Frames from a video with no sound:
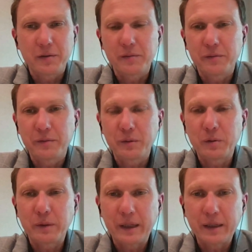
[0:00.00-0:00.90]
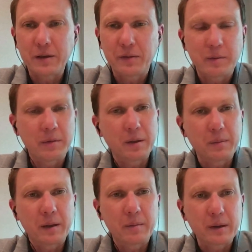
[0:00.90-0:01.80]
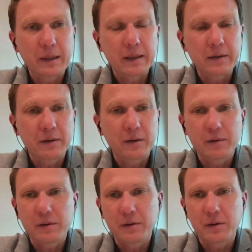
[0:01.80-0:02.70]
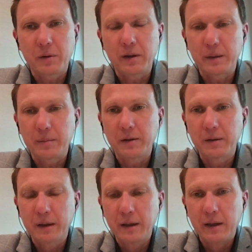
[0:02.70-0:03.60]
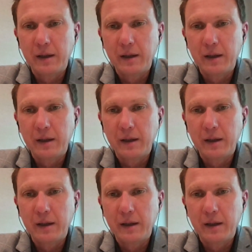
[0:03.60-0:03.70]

the full awareness for many people that services are quite limited,